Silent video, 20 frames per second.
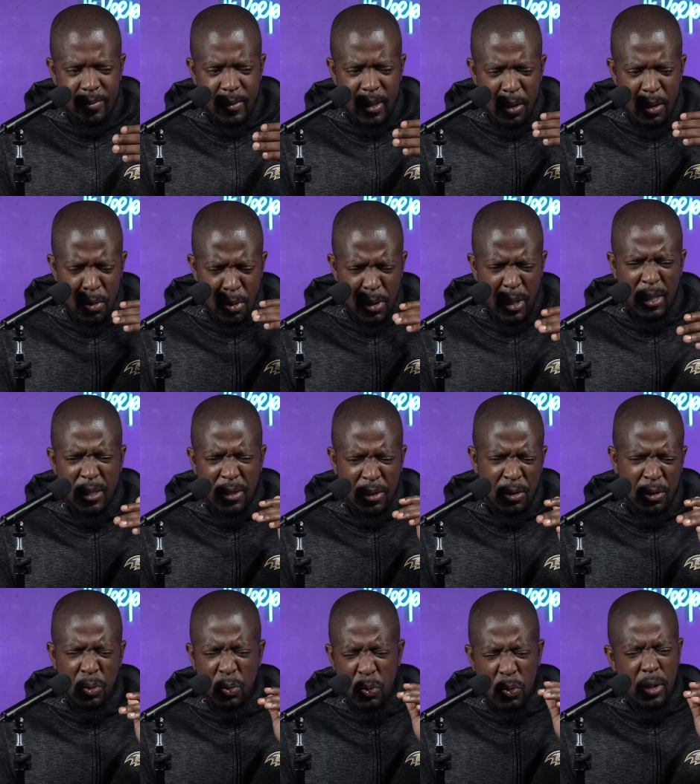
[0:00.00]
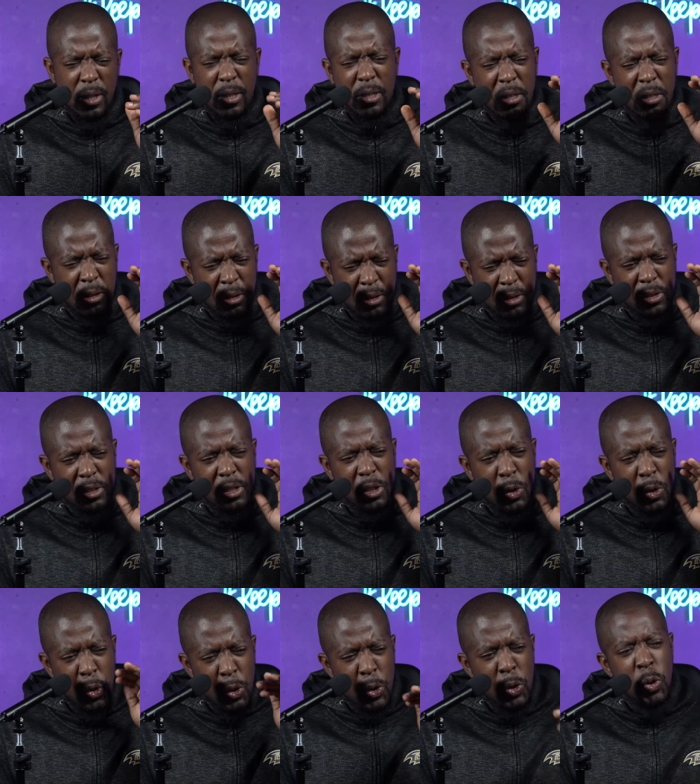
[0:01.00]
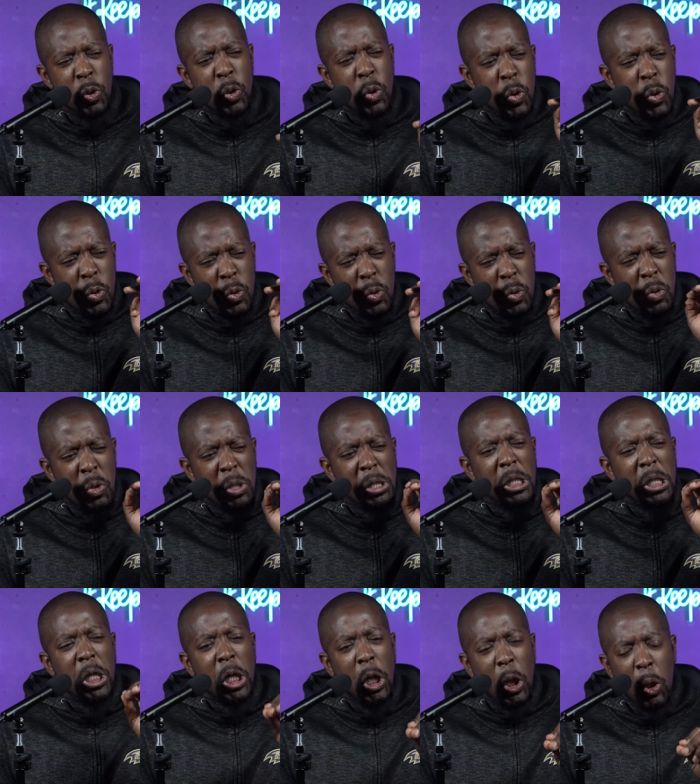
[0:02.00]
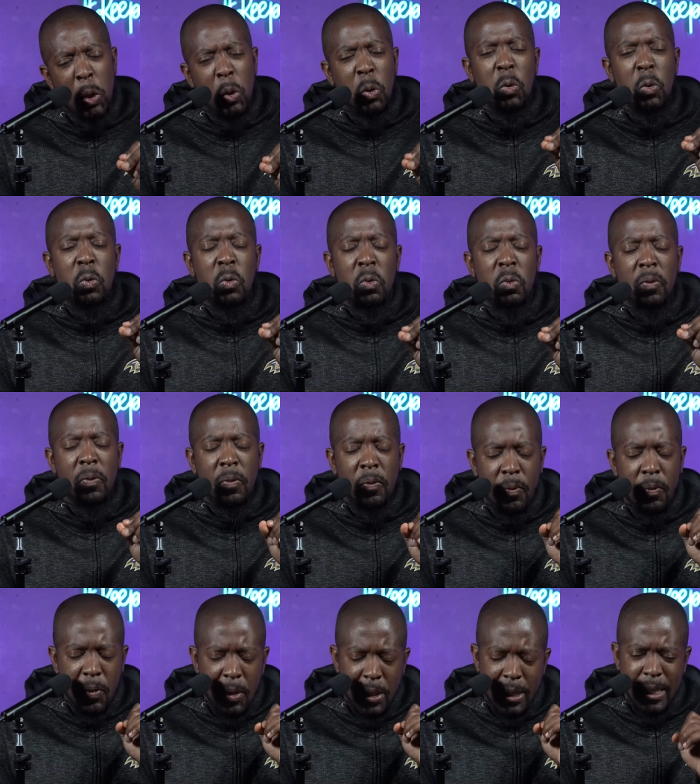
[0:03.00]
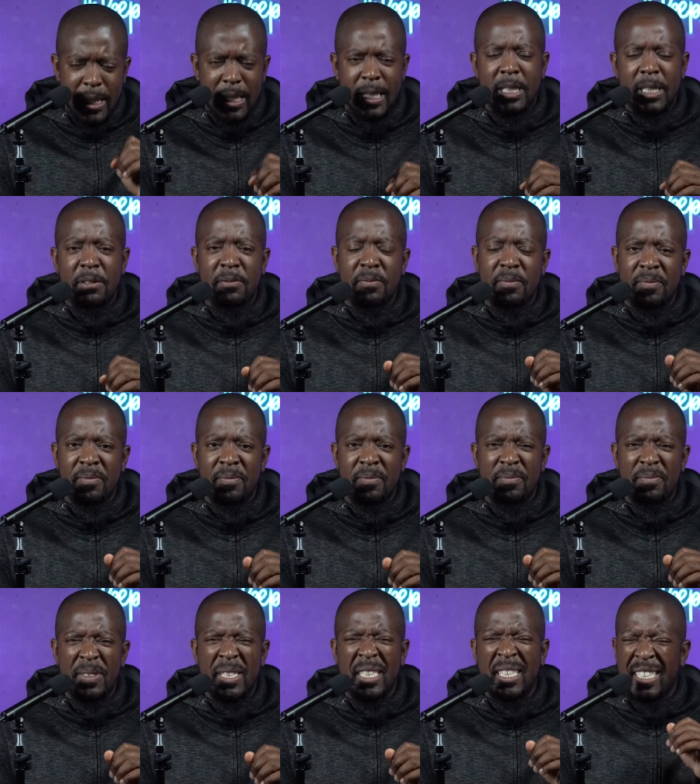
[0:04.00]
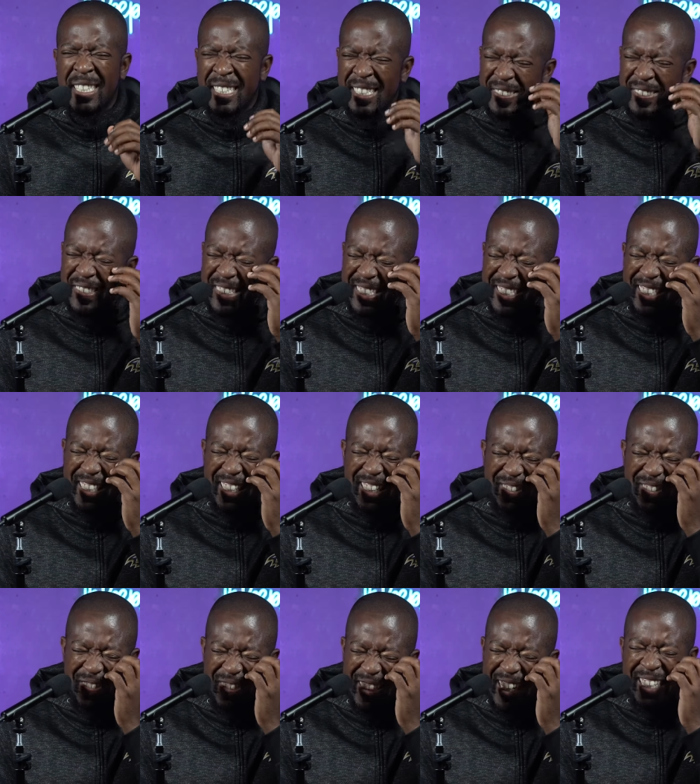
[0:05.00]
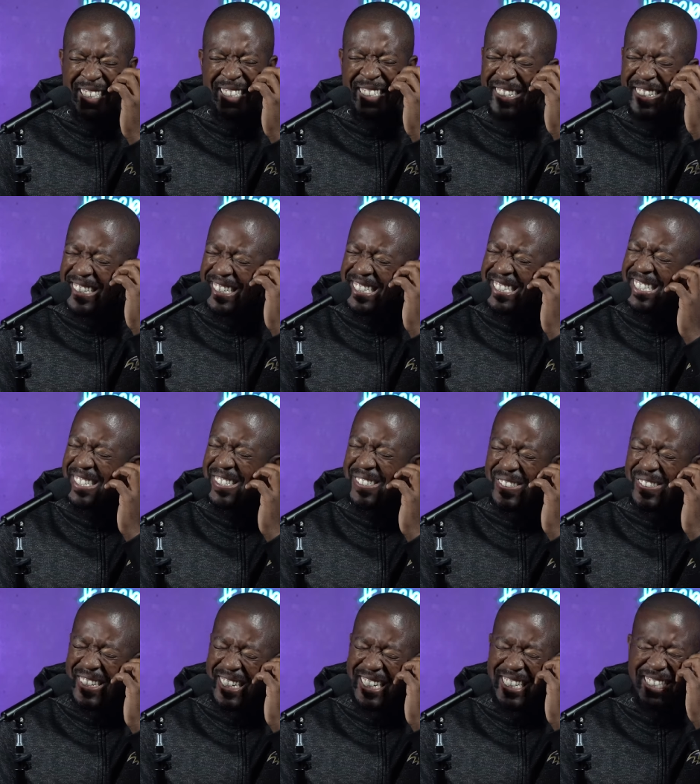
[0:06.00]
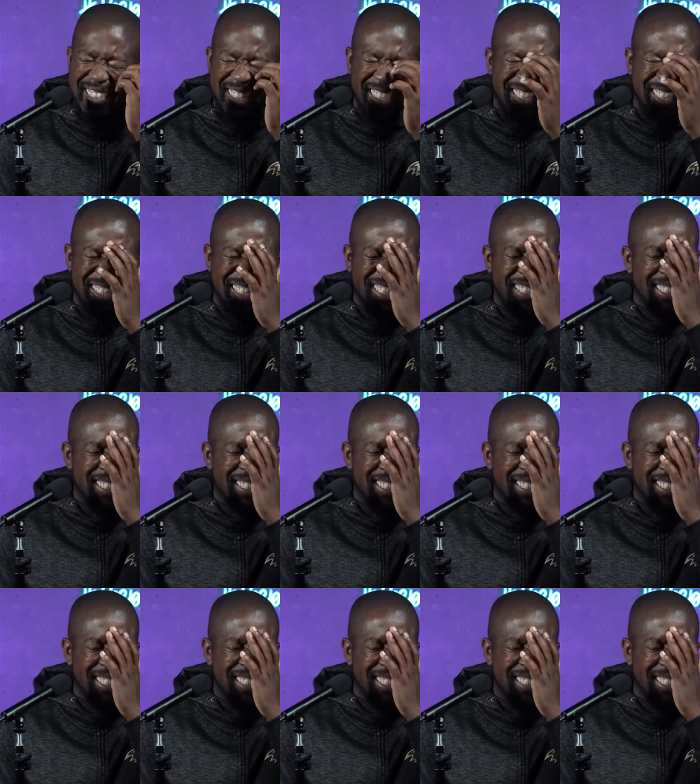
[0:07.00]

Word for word: this was a new low for him because when I saw it, I was like, what? I,